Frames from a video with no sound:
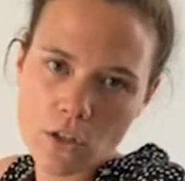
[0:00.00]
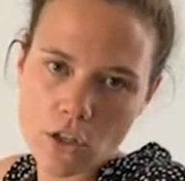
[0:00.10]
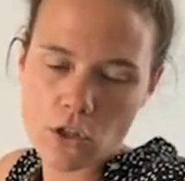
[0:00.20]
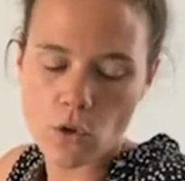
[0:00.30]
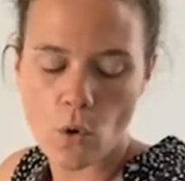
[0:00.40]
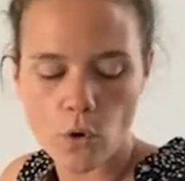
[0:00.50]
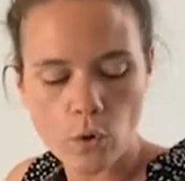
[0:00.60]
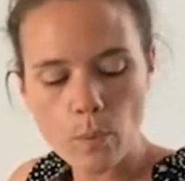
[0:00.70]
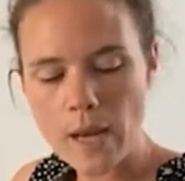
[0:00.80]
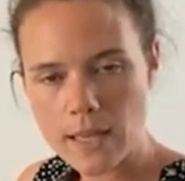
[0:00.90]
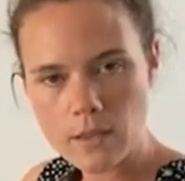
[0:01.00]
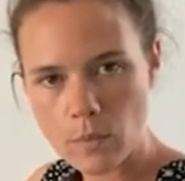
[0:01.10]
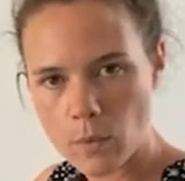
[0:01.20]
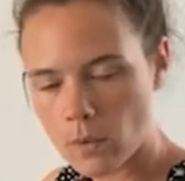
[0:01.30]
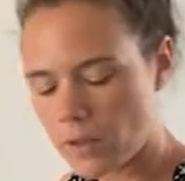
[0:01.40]
So you place
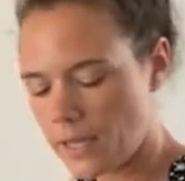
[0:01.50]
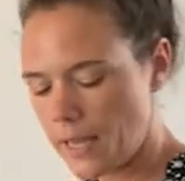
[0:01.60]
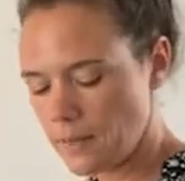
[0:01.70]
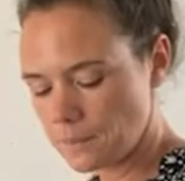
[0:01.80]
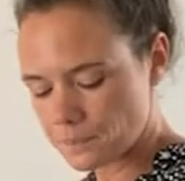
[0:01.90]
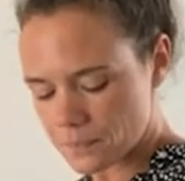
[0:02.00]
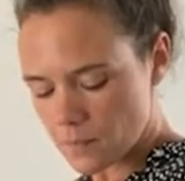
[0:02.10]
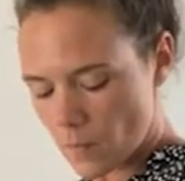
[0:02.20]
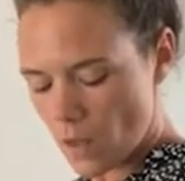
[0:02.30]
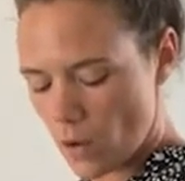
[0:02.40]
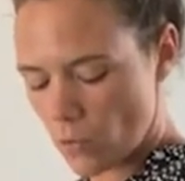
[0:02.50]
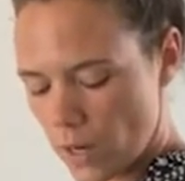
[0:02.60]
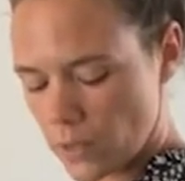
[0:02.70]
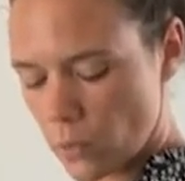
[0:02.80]
the ball again, right